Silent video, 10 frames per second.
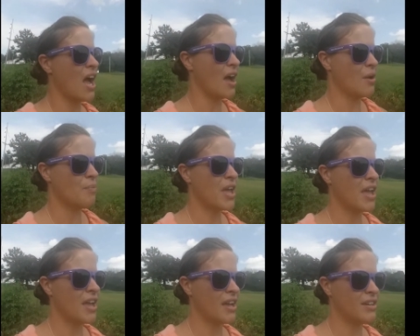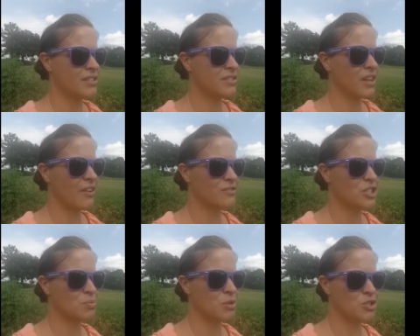Um, and
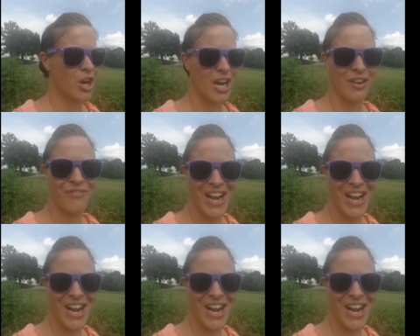have just been trying to